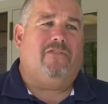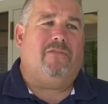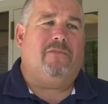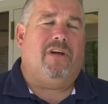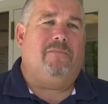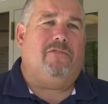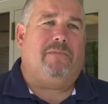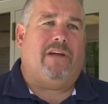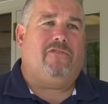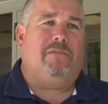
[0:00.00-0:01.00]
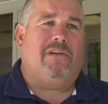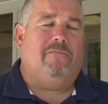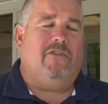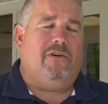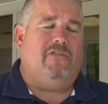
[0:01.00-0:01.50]
sometimes pets
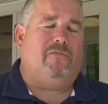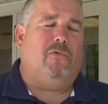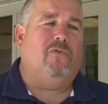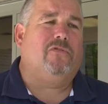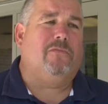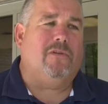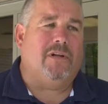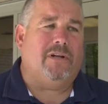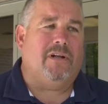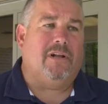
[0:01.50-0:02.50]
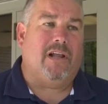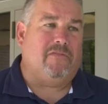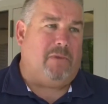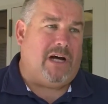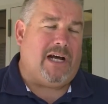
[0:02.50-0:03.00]
become very disposable and uh,
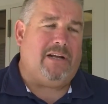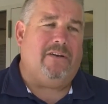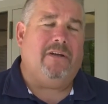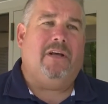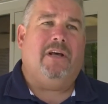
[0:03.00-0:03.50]
left behind,